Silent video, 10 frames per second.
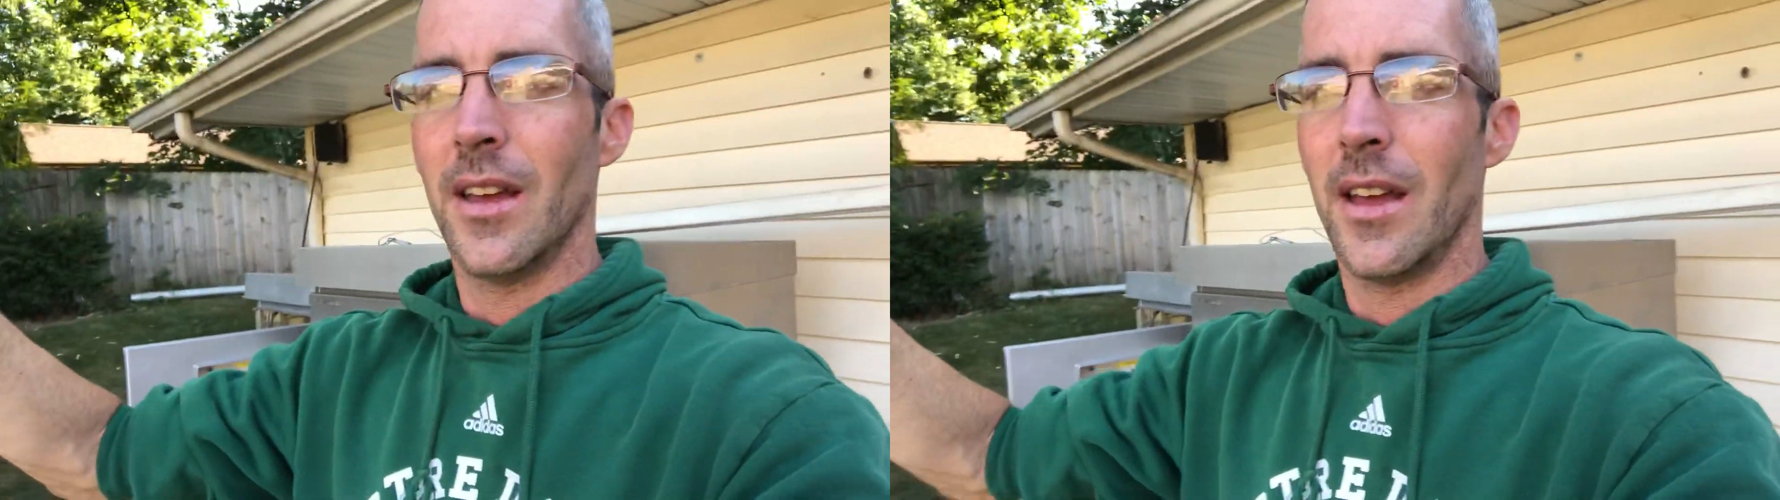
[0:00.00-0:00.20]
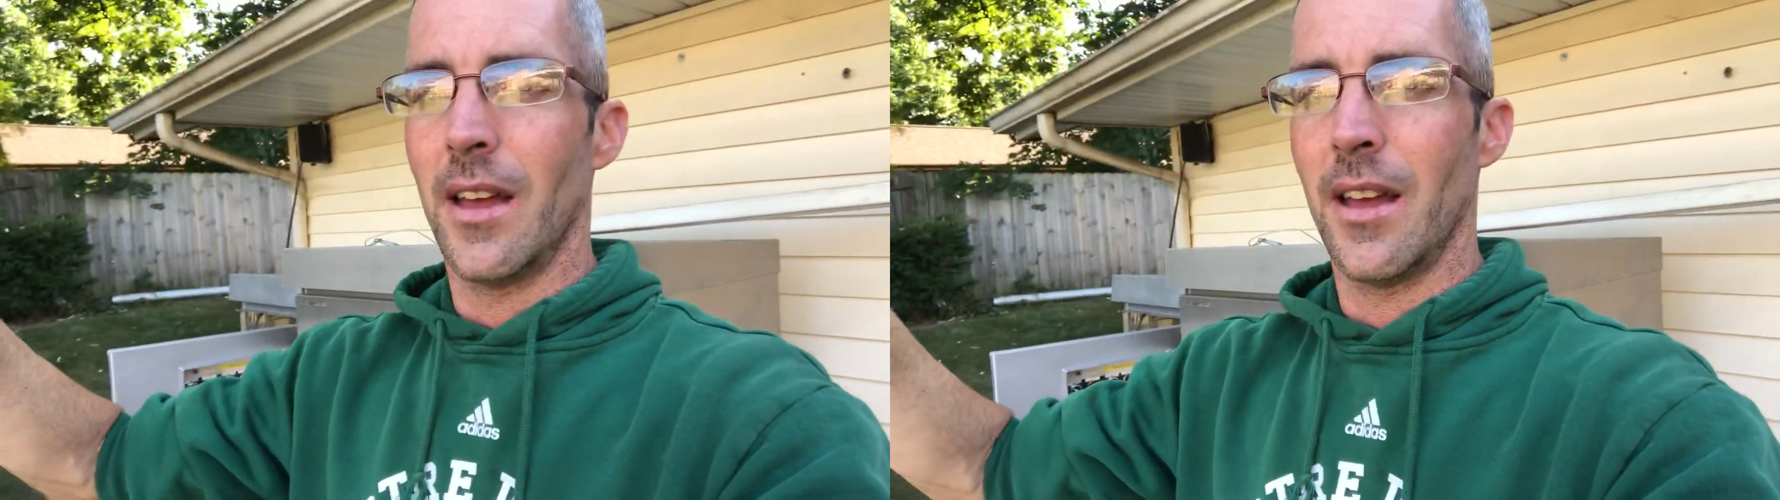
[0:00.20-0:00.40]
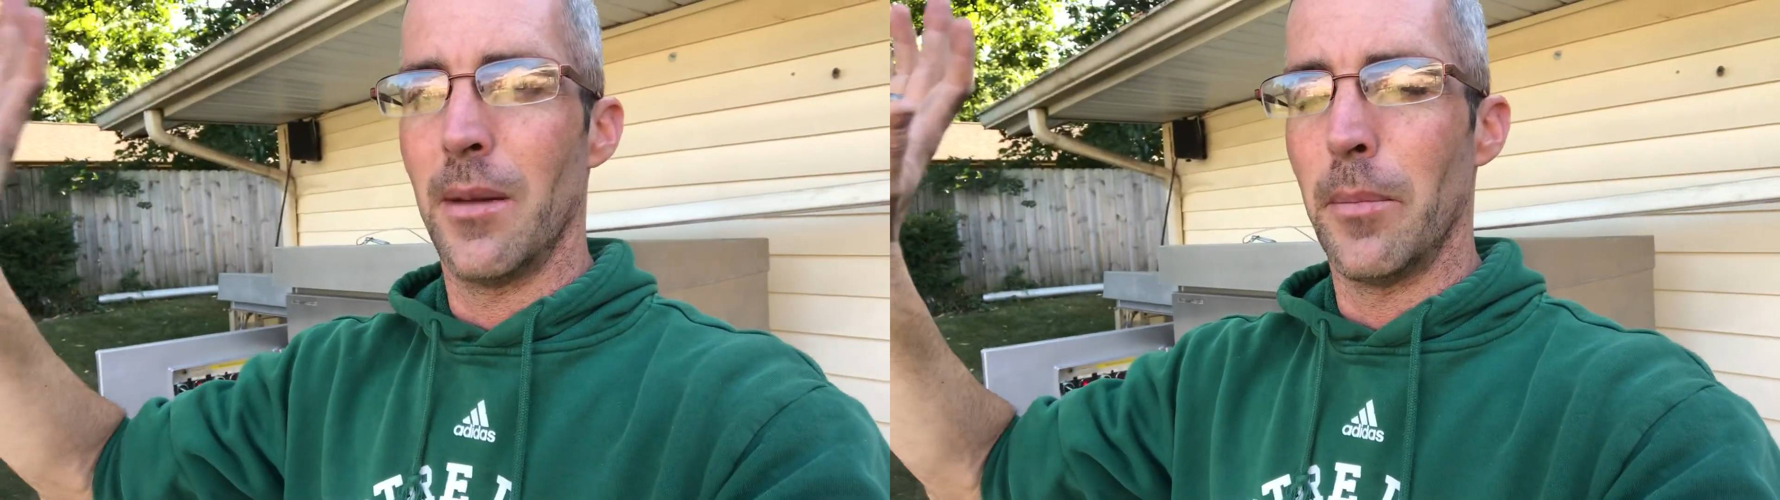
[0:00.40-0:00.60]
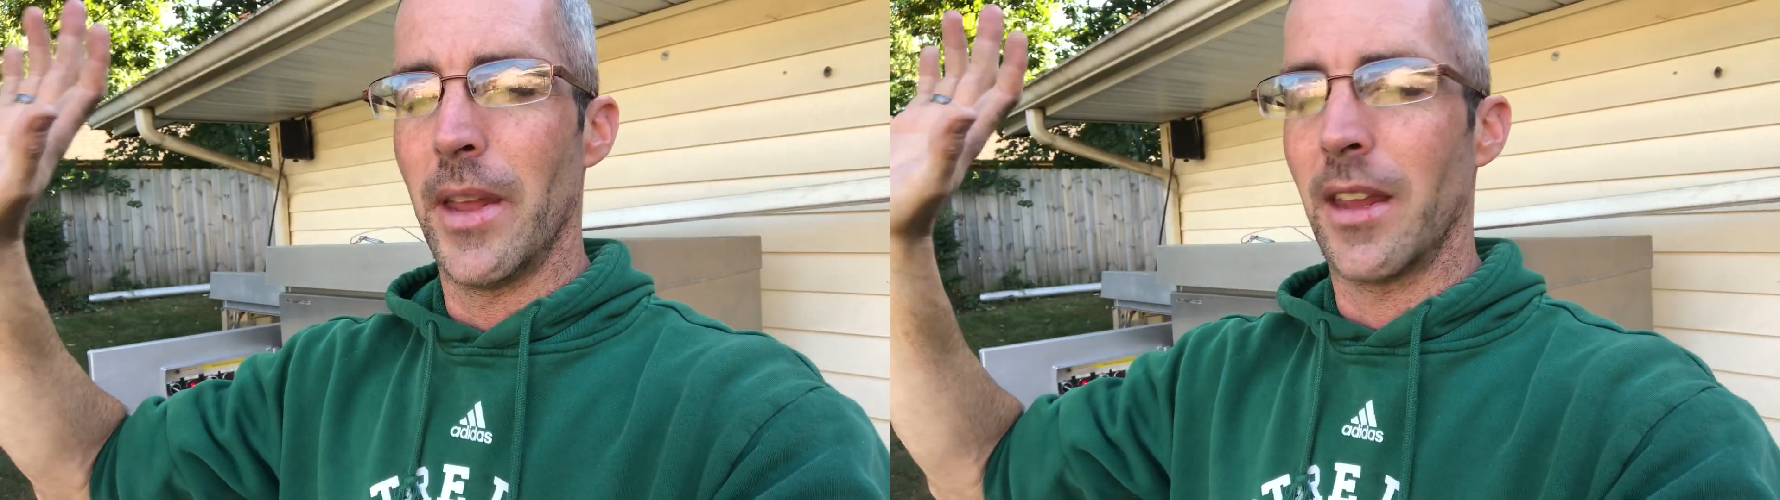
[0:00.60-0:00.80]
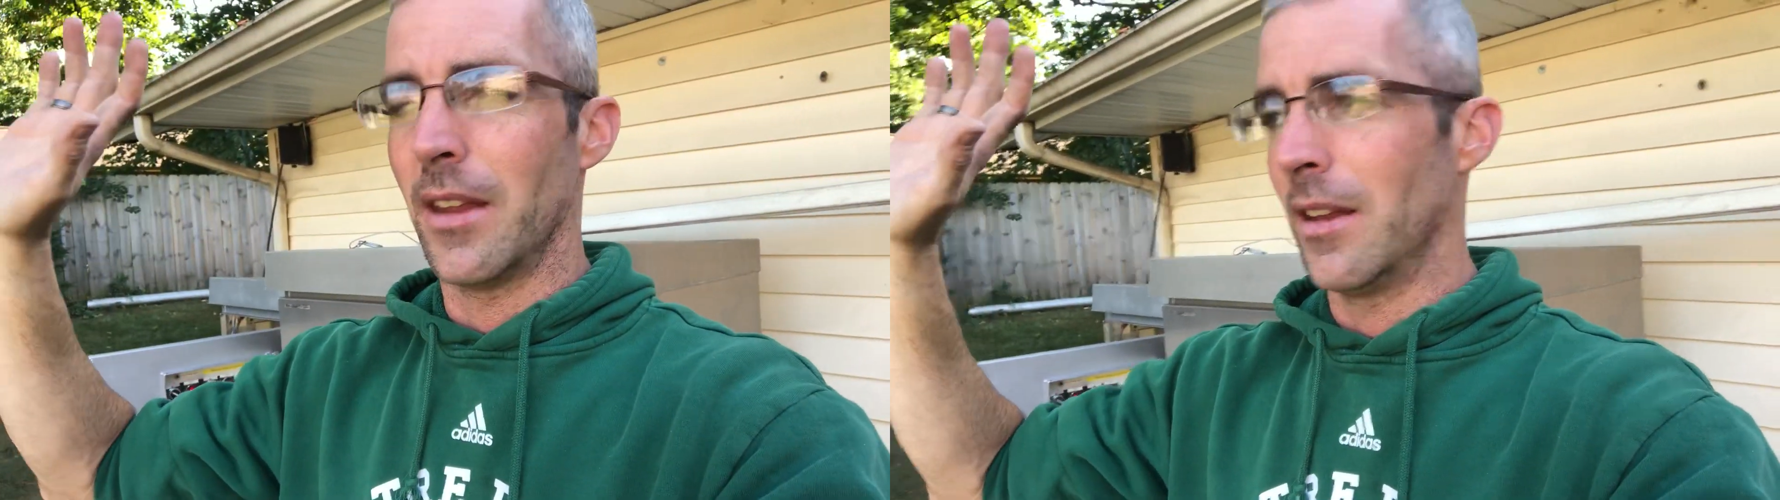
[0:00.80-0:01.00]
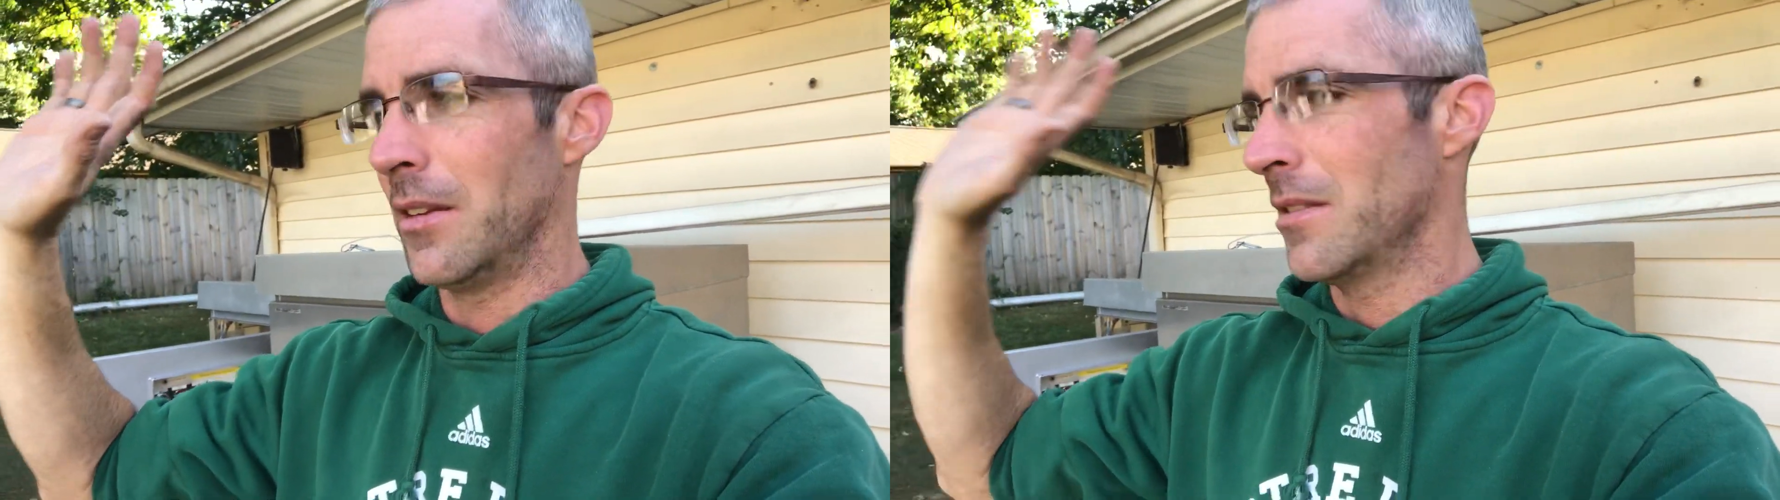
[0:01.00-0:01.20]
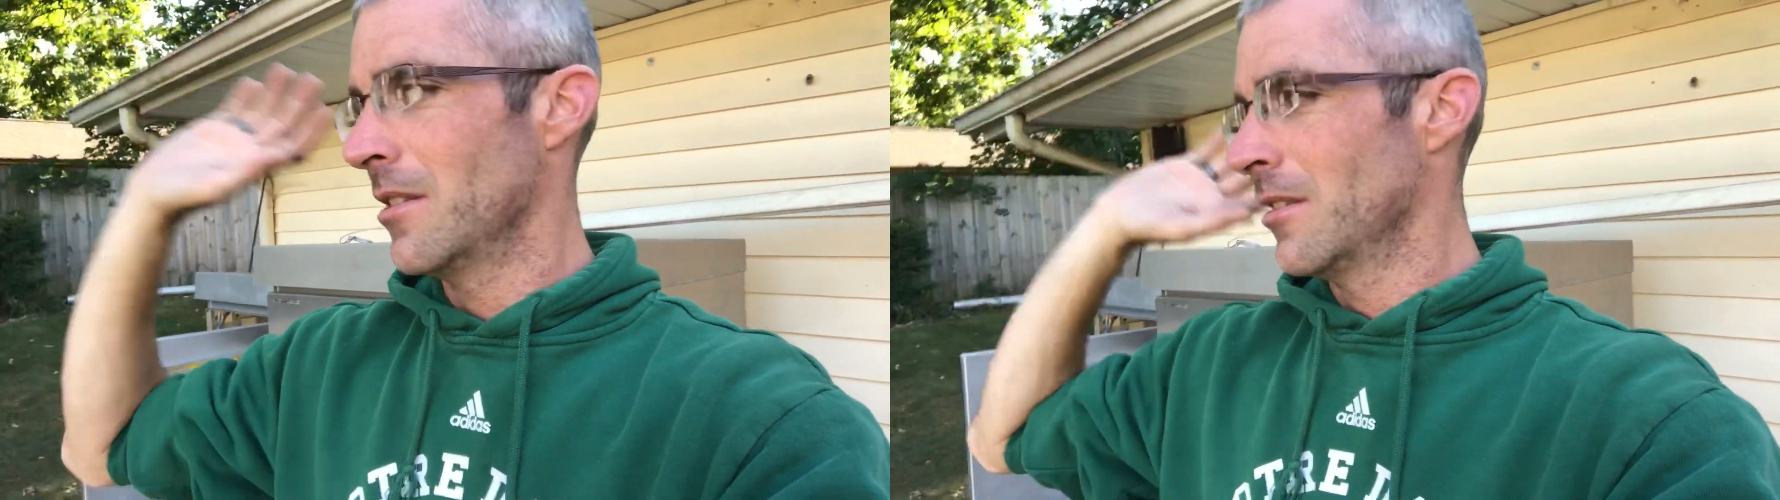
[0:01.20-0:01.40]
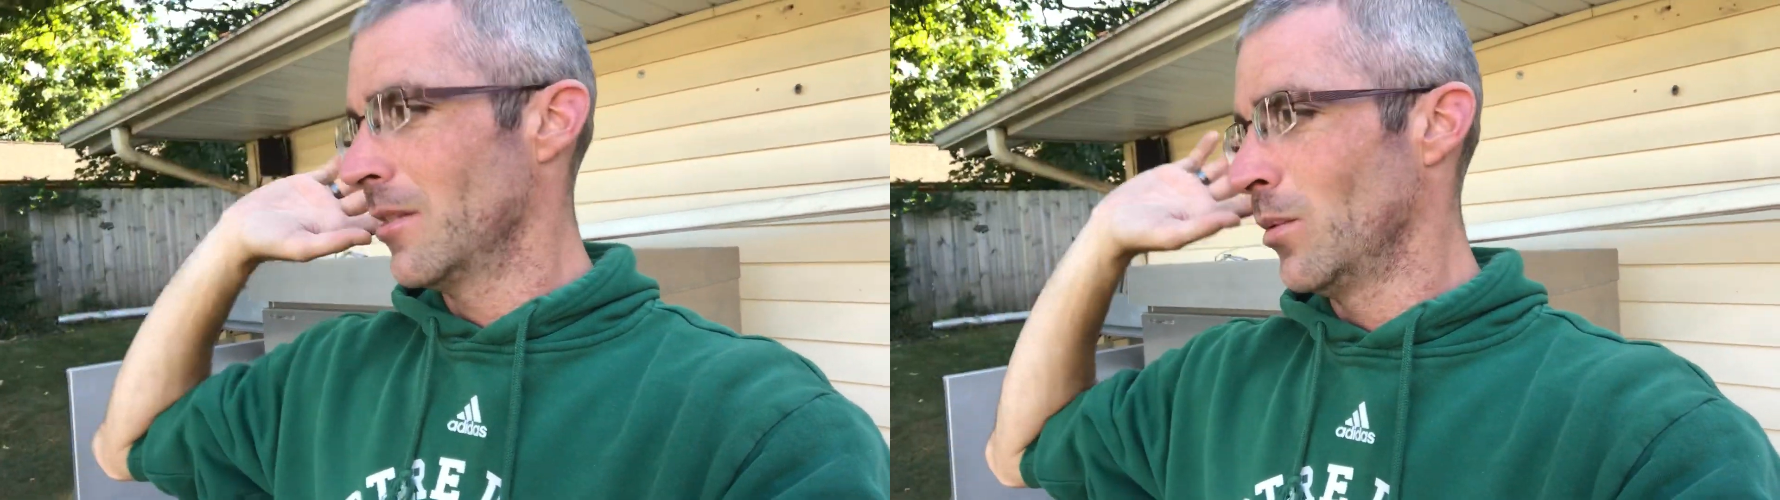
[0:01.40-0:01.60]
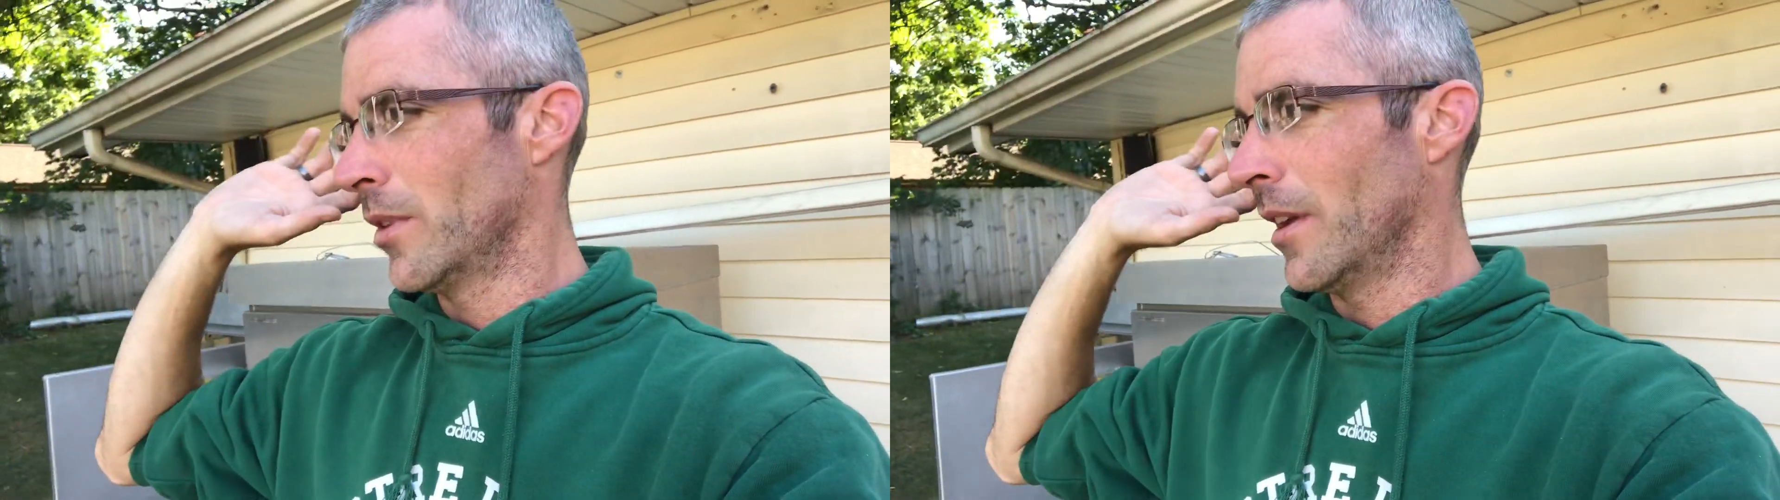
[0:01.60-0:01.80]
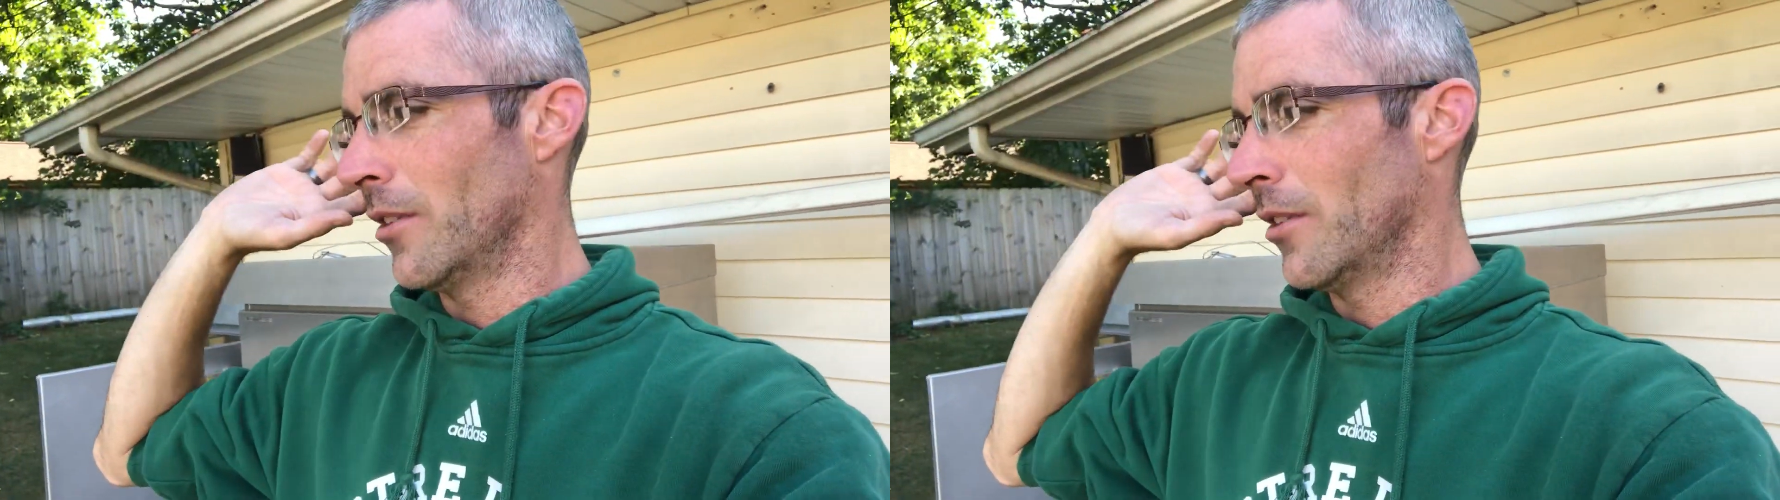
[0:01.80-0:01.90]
and make it looking